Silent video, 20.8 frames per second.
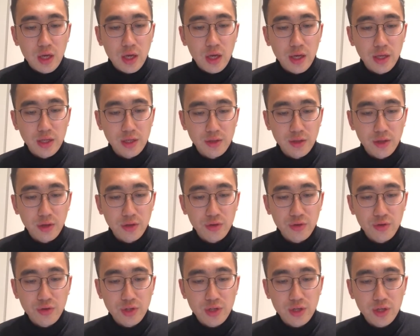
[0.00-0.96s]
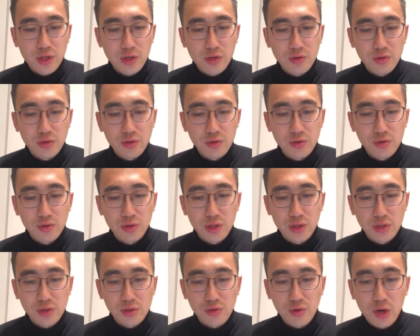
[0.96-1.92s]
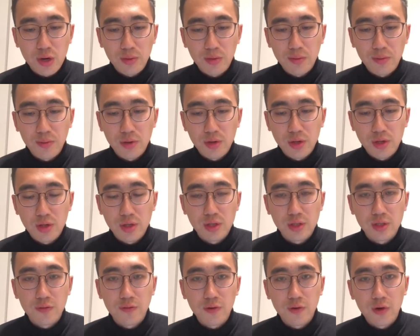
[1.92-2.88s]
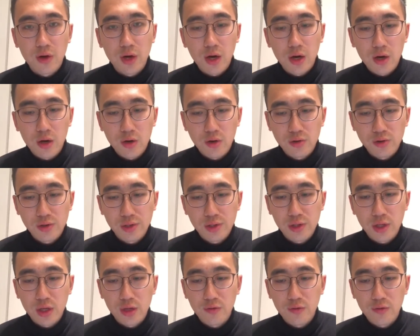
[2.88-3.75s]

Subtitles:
It is not usually used to describe the purchase for a house,